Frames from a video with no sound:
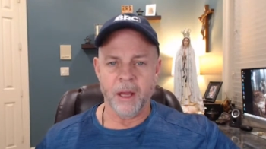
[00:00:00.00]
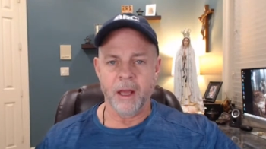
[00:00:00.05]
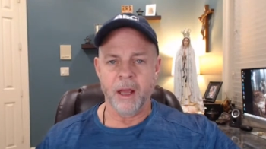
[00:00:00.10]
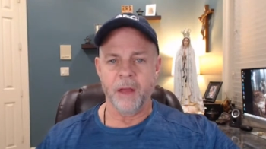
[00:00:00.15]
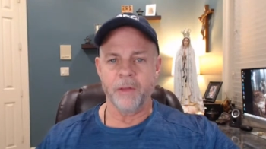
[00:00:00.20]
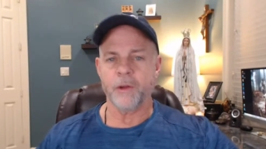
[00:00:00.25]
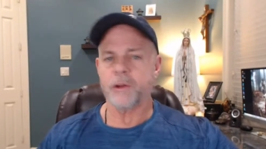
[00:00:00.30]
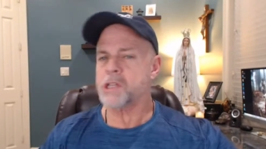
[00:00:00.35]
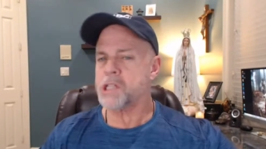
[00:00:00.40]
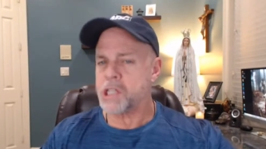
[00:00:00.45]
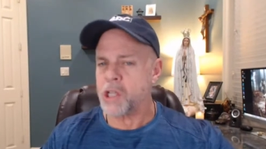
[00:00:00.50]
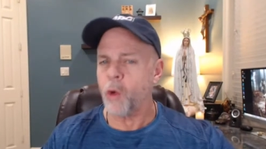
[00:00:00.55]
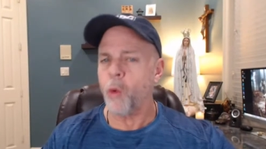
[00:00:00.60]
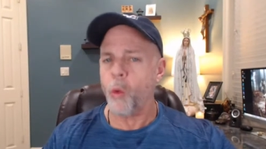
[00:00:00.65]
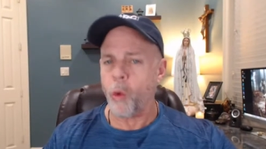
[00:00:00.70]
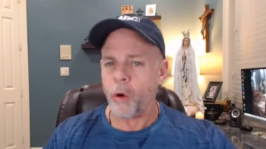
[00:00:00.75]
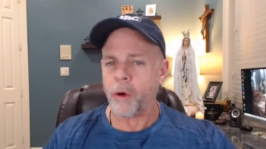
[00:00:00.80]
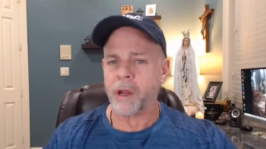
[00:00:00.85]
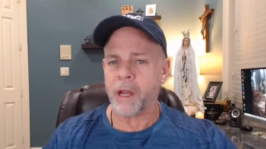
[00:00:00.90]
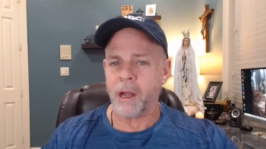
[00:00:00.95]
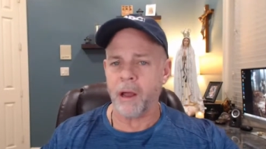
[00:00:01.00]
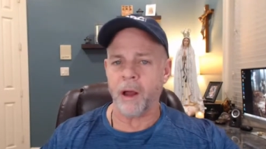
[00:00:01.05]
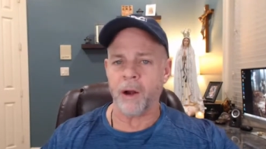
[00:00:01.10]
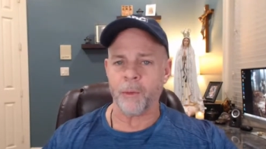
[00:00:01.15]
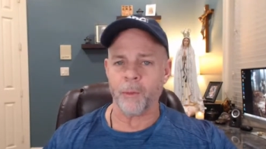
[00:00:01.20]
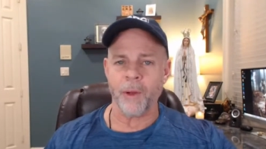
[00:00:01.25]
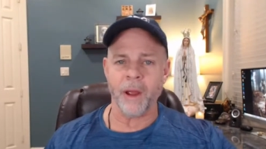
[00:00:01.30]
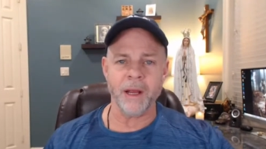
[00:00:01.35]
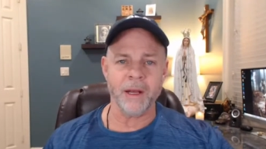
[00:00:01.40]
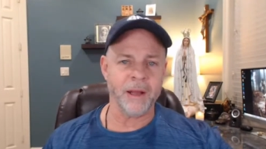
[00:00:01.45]
They're still working on it
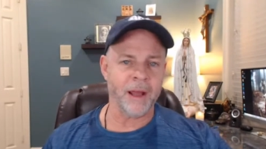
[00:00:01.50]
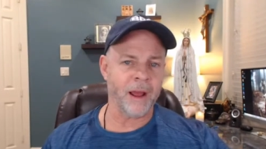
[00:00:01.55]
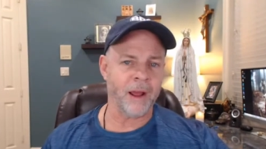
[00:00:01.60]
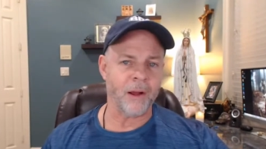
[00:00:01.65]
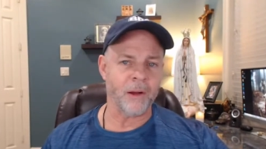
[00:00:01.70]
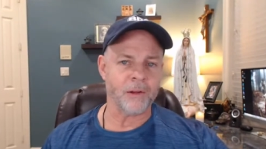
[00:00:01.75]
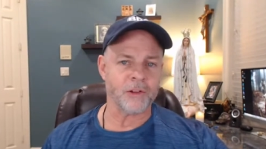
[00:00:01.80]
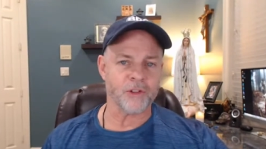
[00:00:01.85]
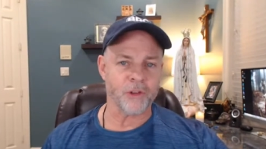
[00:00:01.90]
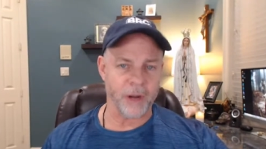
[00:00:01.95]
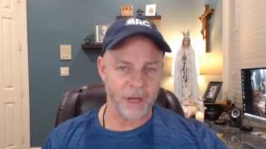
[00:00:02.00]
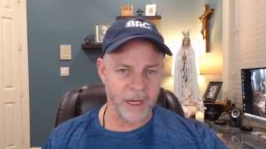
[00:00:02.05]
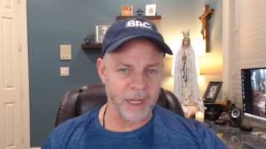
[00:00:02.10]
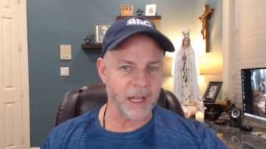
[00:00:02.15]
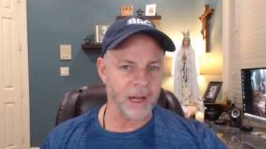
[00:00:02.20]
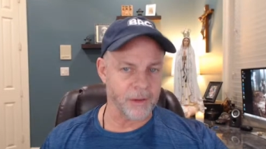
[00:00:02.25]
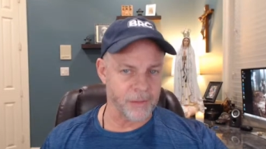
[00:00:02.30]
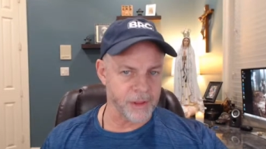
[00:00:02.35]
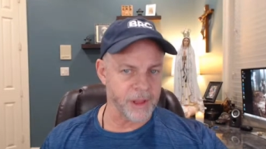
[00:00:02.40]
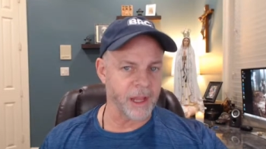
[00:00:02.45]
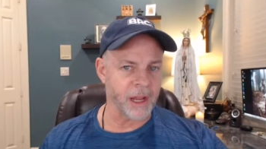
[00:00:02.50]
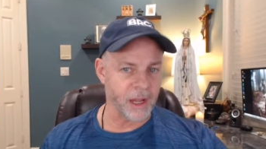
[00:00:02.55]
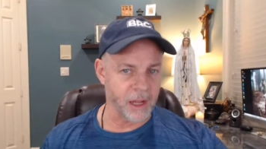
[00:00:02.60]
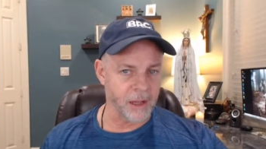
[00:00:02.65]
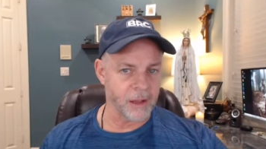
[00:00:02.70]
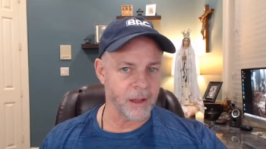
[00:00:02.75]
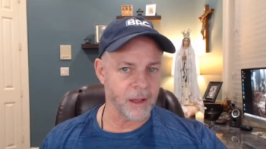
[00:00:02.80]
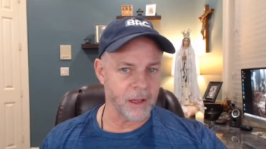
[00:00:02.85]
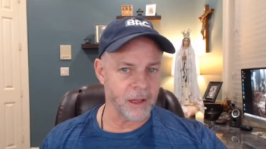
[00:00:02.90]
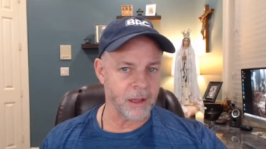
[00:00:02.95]
right now, trying to get everything
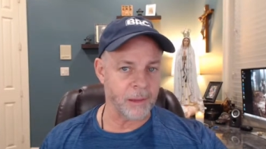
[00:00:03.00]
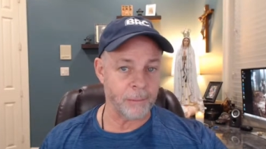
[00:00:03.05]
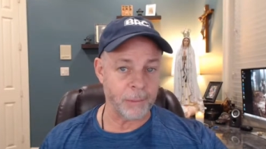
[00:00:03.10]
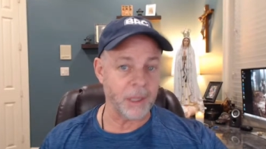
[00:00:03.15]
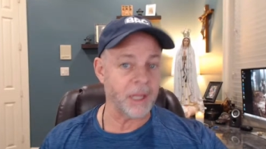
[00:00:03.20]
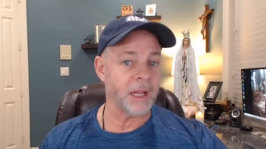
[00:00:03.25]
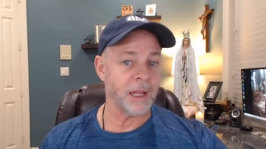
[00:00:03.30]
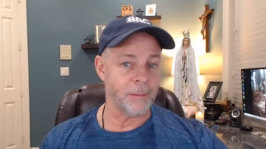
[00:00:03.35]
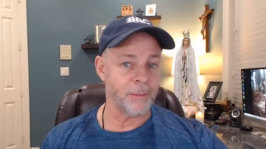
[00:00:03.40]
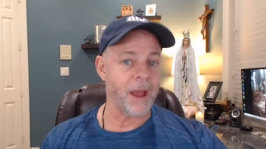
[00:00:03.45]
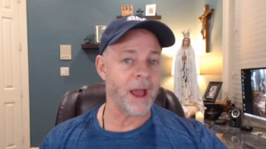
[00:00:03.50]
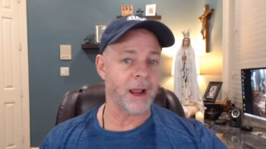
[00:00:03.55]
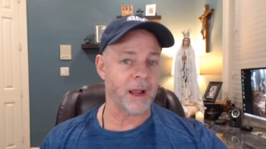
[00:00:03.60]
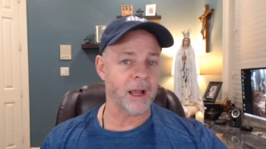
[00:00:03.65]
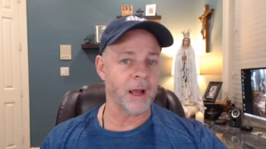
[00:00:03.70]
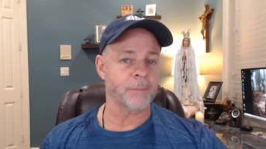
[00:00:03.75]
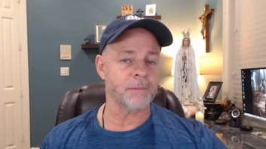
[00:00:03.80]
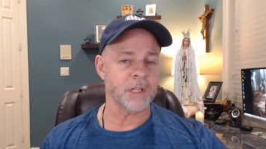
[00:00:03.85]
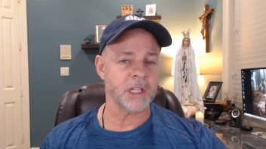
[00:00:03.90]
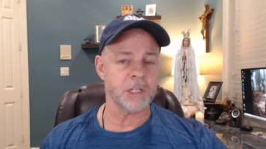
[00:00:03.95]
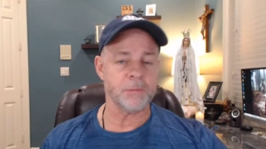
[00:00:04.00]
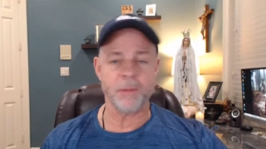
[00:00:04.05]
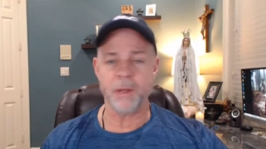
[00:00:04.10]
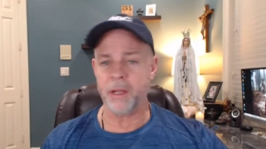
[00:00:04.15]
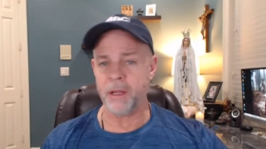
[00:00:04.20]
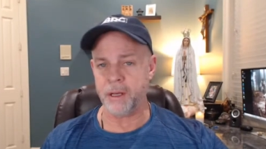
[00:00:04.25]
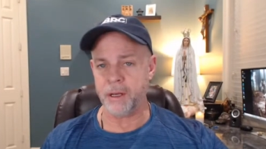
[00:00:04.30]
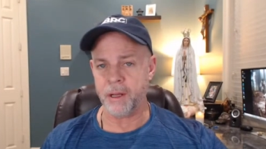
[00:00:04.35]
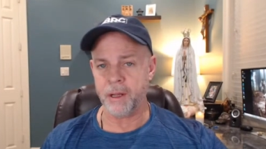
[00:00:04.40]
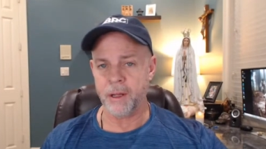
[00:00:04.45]
completely back up to
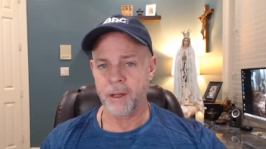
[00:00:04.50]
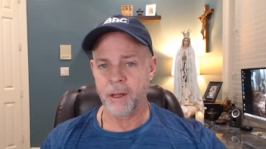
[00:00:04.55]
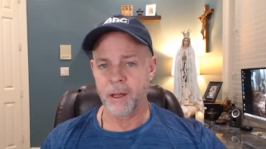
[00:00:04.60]
speed.